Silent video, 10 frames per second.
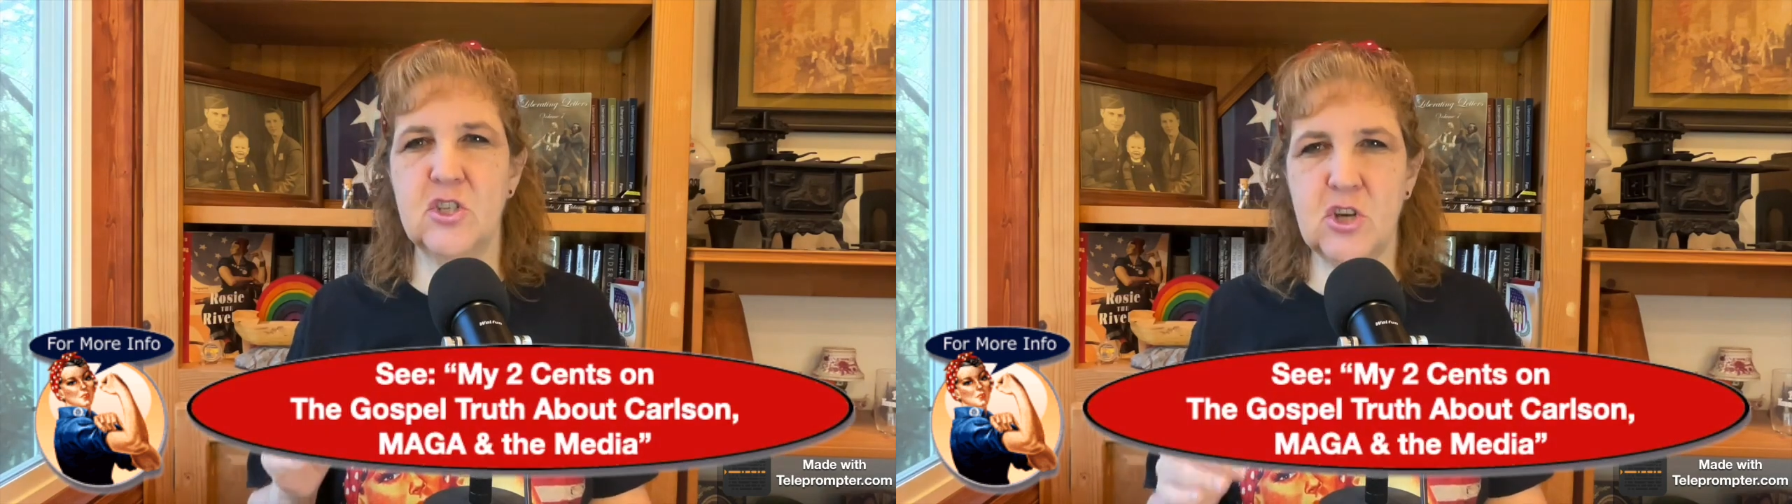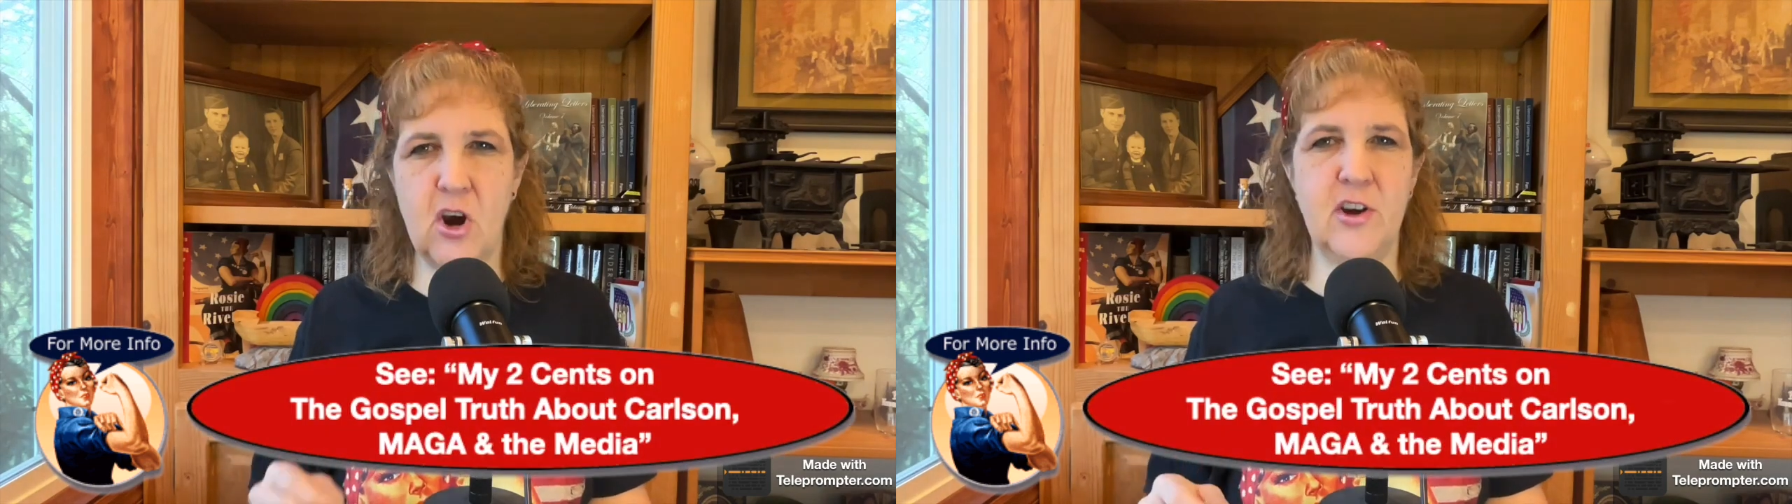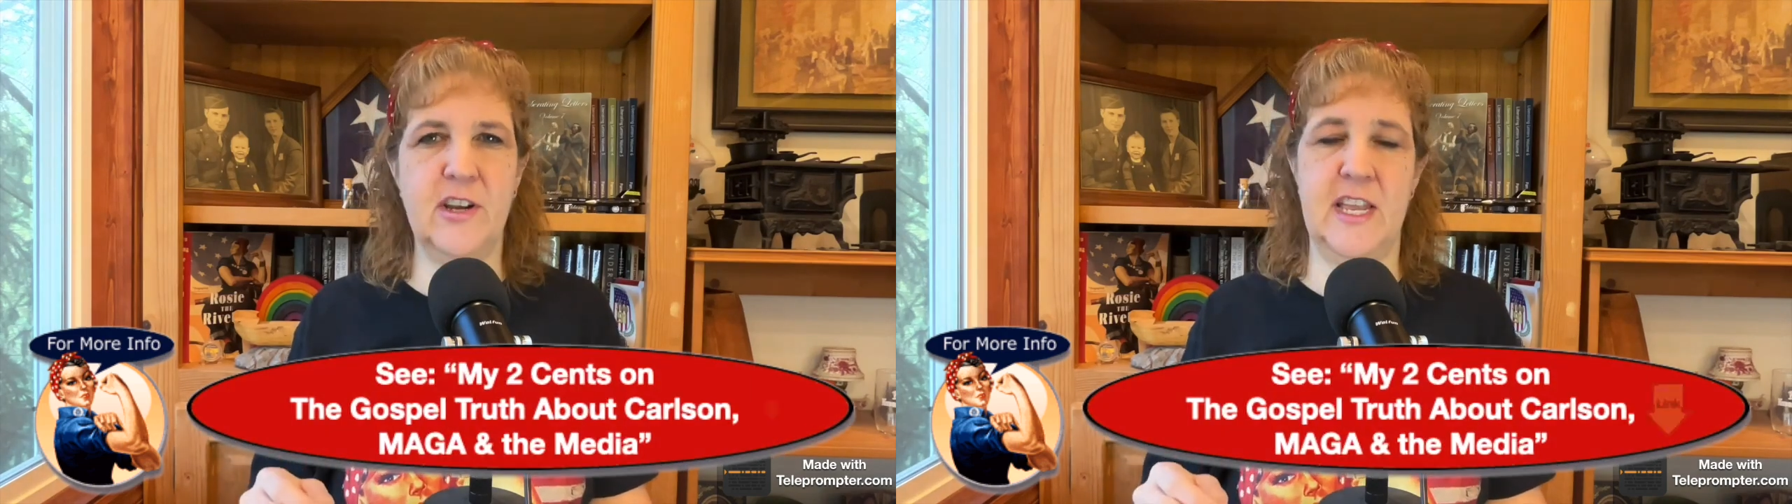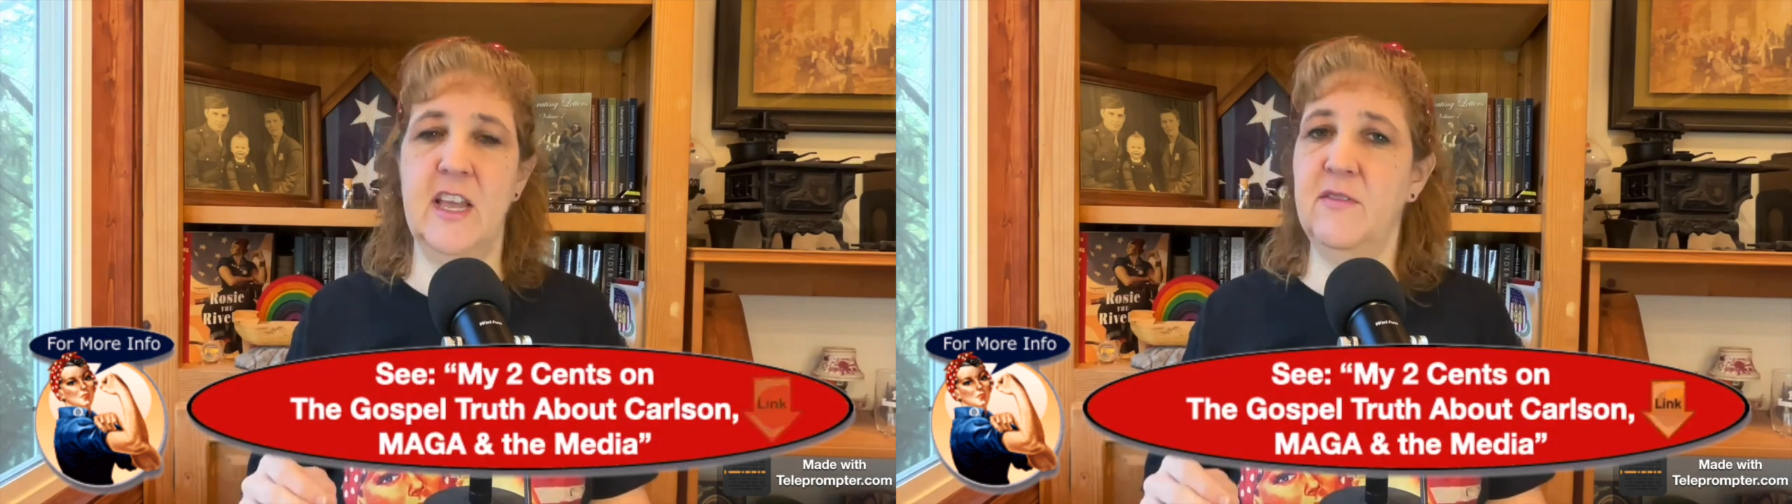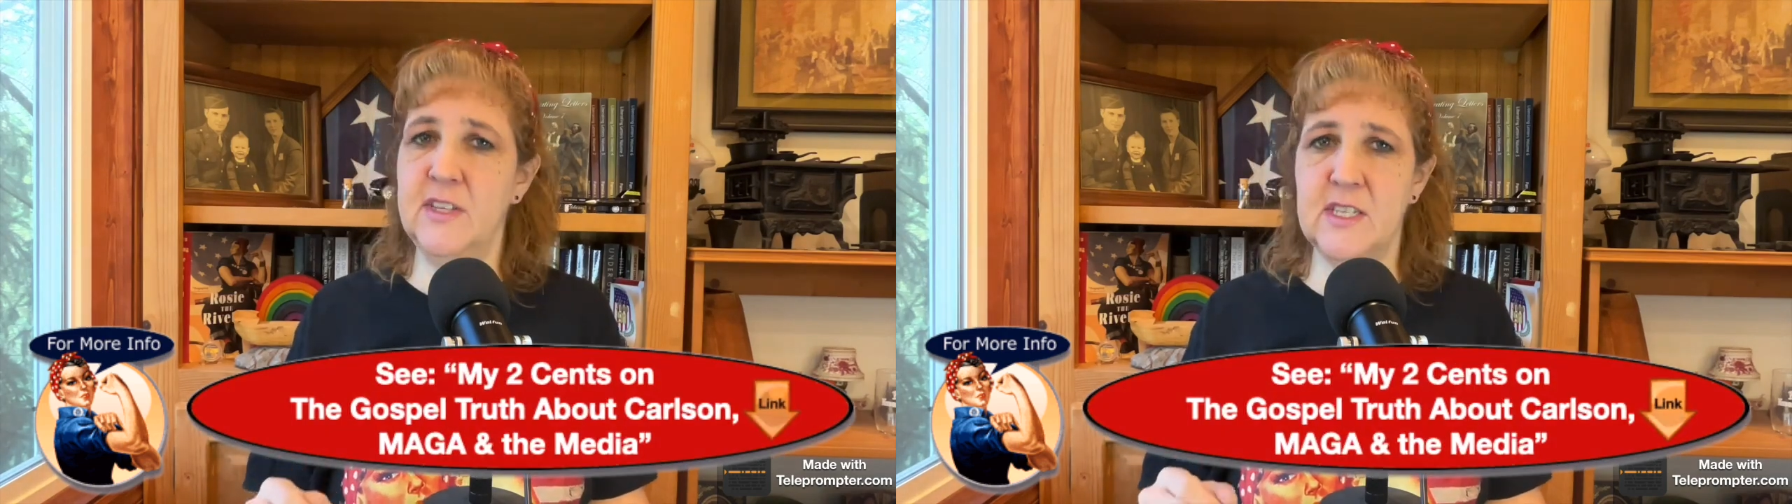targeting
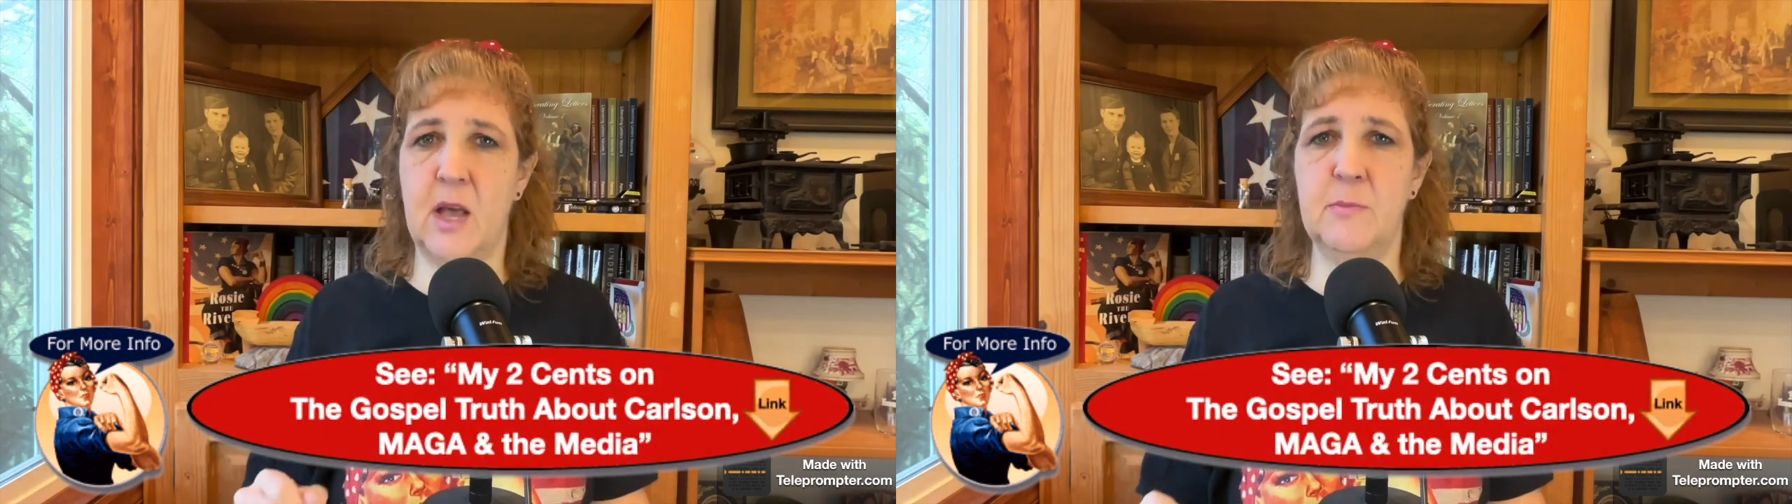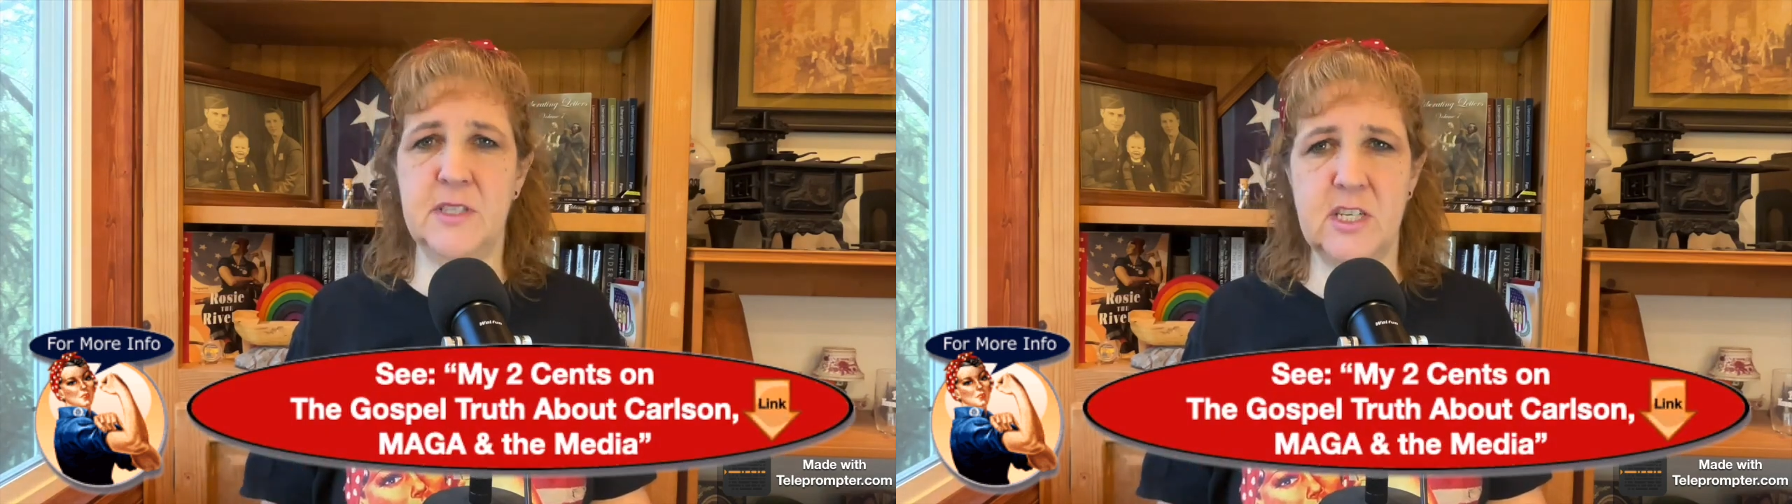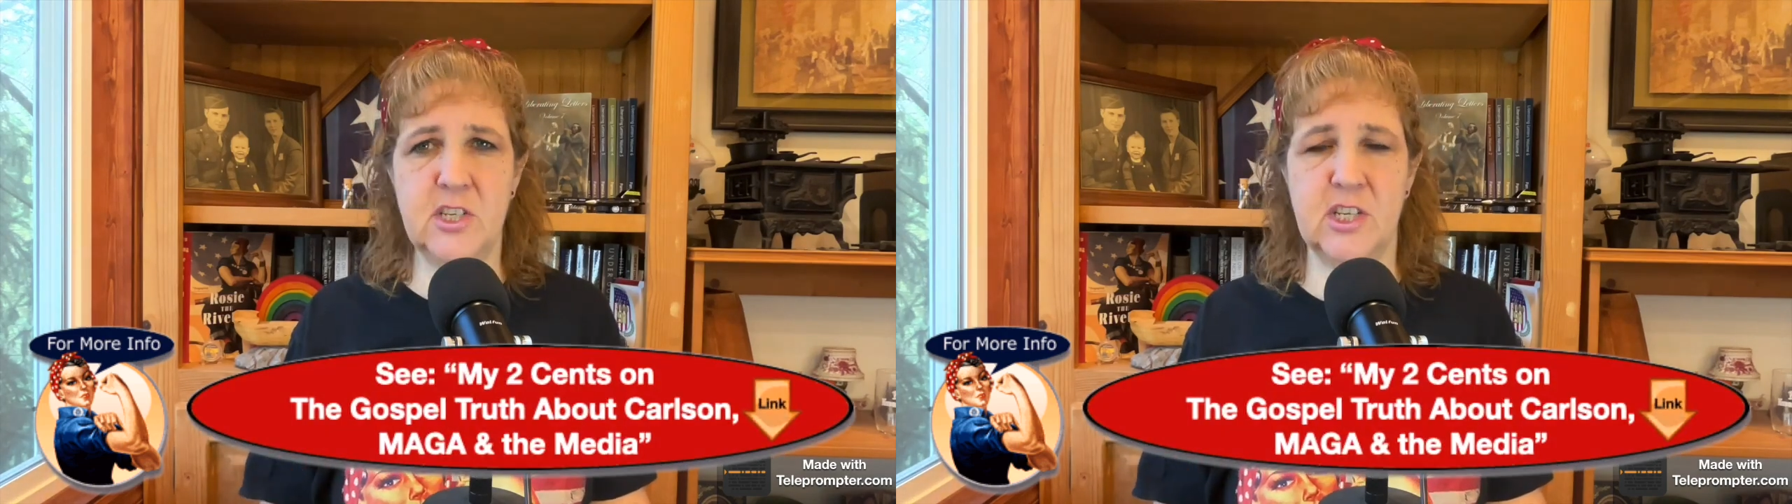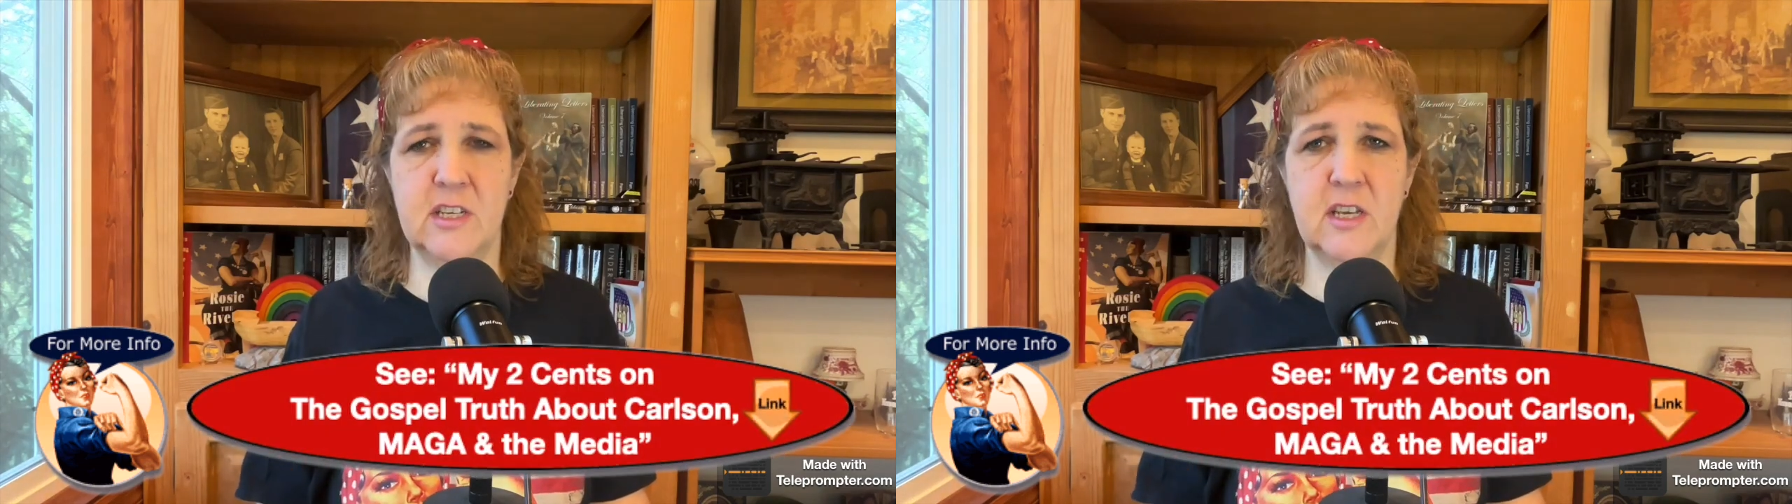of his opposition.